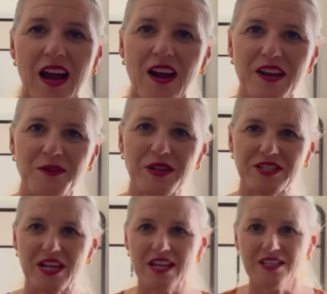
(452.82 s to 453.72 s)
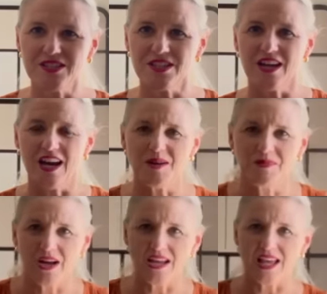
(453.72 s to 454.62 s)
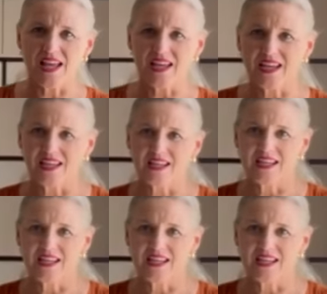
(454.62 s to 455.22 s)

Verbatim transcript: All right, quick change. I brought an